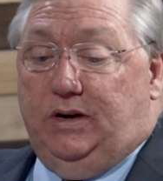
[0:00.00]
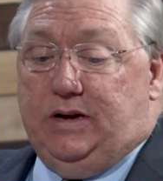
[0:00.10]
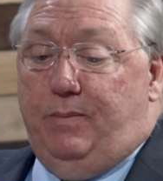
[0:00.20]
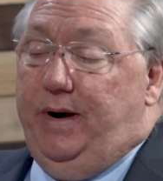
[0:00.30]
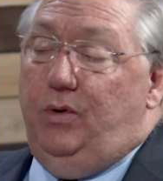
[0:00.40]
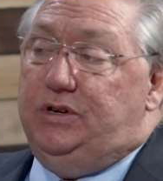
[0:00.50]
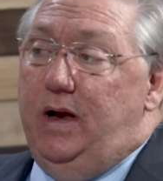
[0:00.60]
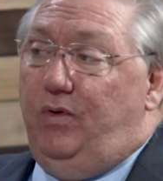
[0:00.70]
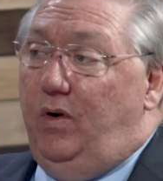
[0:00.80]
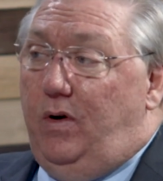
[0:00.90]
Does that mean it was
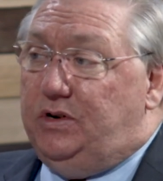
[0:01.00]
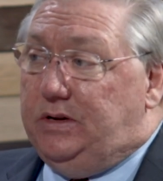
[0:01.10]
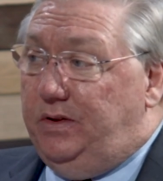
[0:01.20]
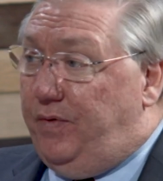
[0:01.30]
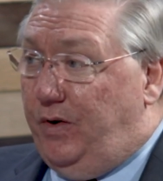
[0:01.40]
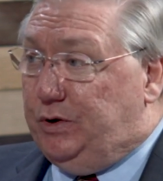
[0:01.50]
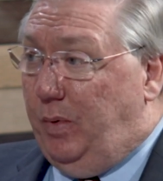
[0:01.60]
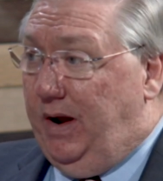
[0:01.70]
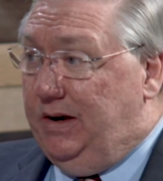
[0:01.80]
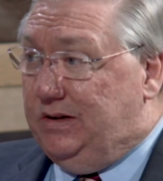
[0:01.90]
never lost in the
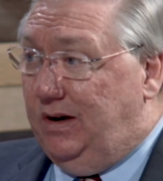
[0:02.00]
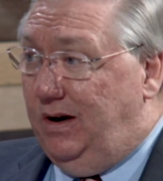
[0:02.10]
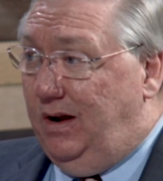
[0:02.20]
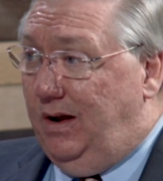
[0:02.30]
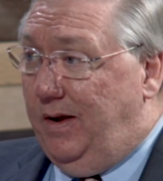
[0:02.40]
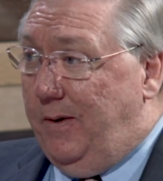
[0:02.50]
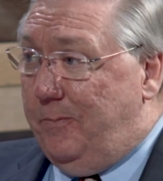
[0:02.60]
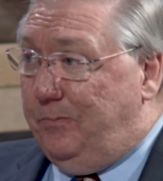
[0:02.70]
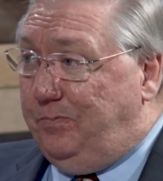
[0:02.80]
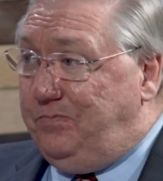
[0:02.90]
first place? Look at the prodigal
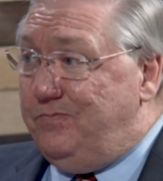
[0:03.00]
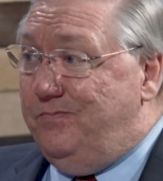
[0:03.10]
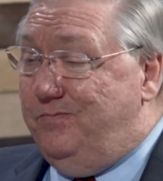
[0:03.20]
son.